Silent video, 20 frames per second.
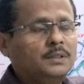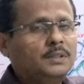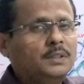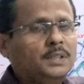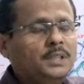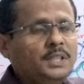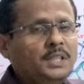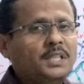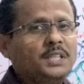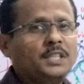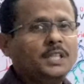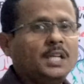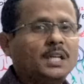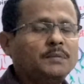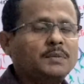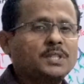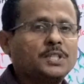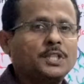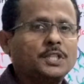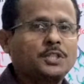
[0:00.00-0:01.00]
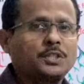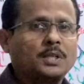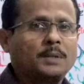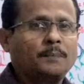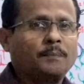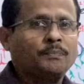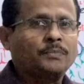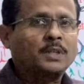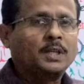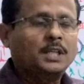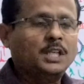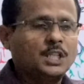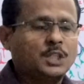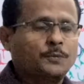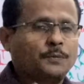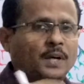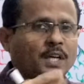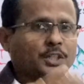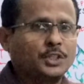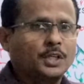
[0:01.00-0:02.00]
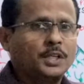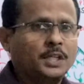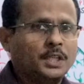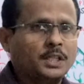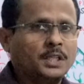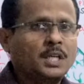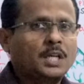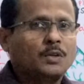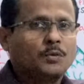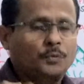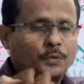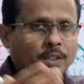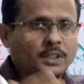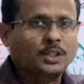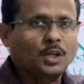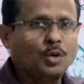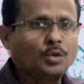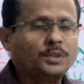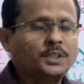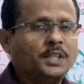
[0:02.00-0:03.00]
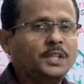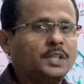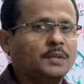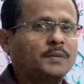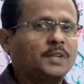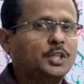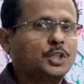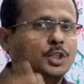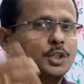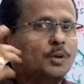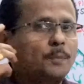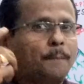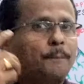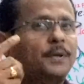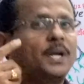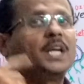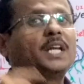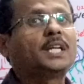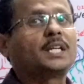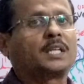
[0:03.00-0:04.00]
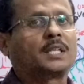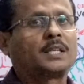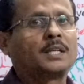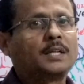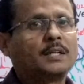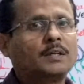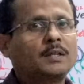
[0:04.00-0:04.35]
here the nervous system is functioning without the intervention of brain.